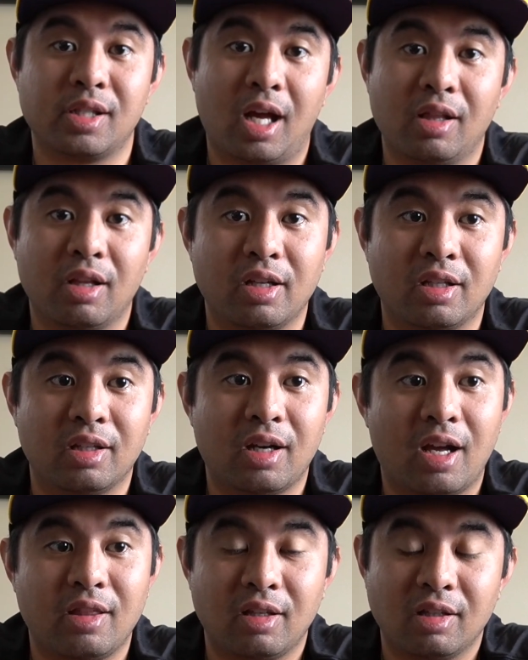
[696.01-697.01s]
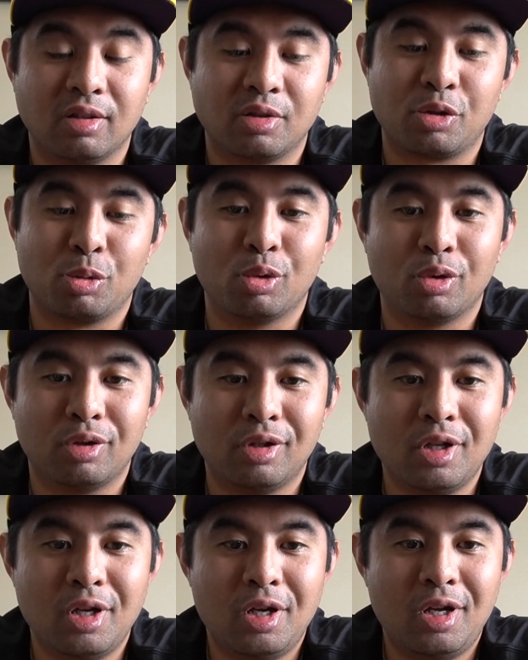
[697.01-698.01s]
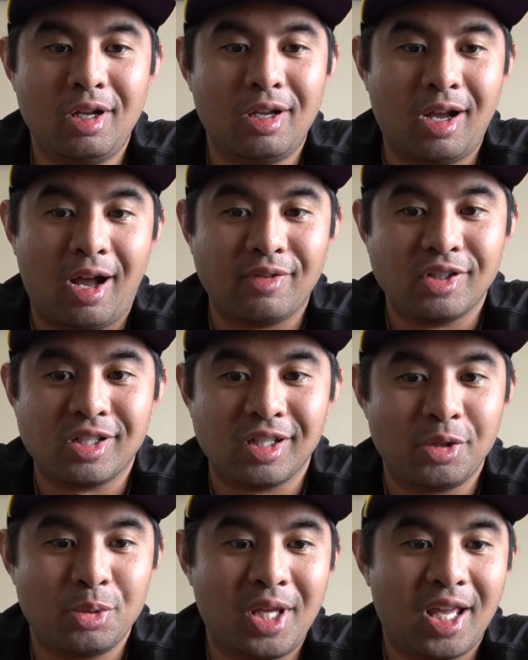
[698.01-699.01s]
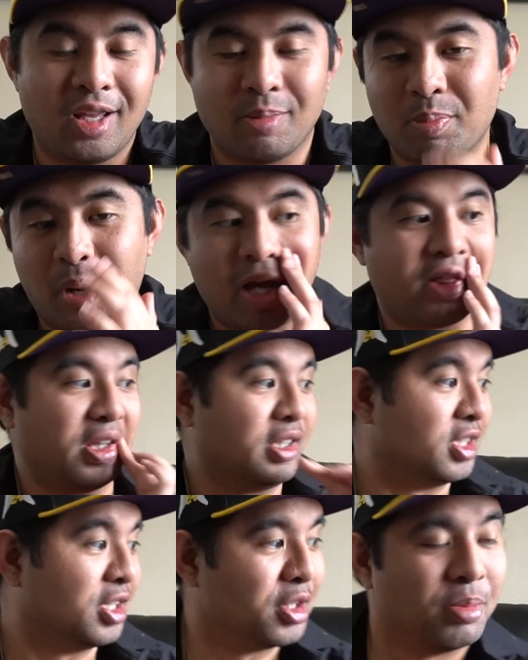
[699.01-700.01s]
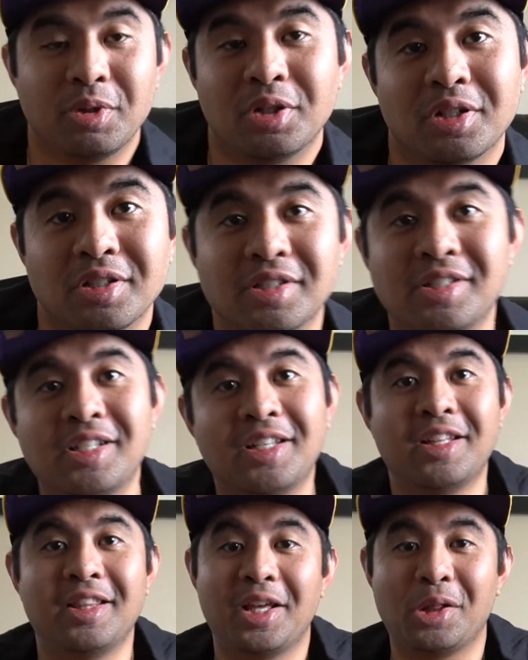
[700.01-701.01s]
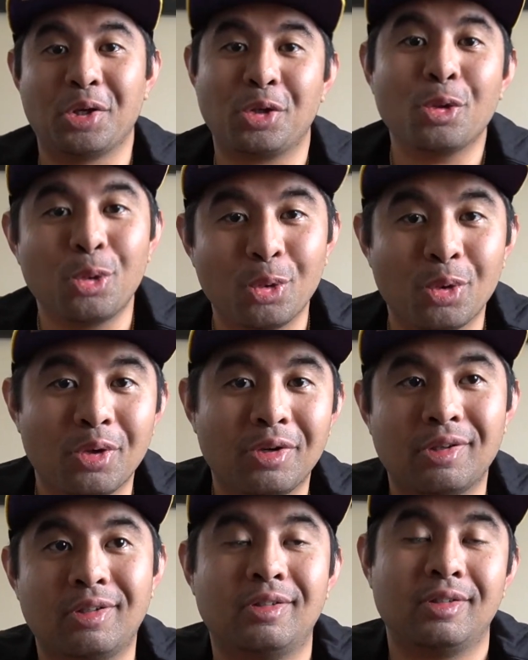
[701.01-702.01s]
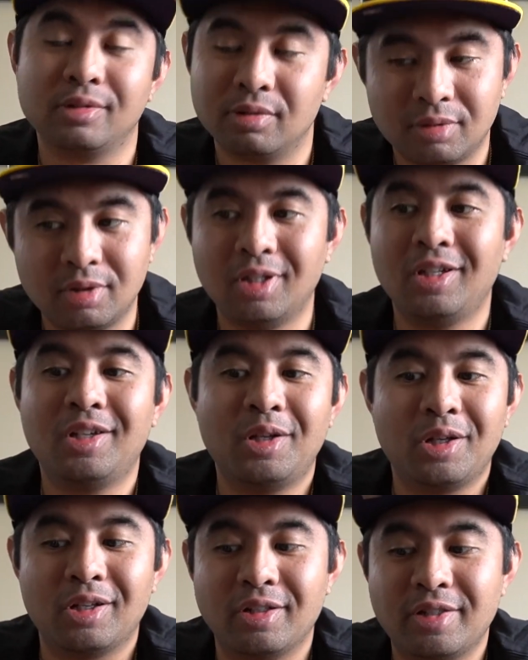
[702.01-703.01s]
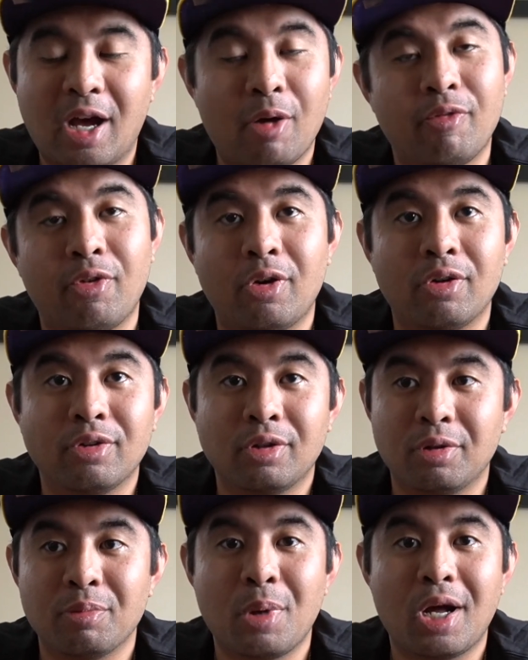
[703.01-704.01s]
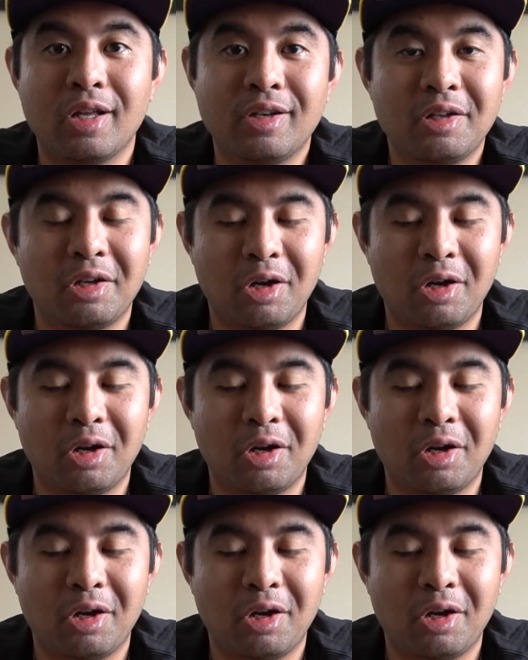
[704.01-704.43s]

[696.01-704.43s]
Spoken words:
I like it. I think it looks cool. Obviously, you can't buy things just because they look cool. A downfall on mine.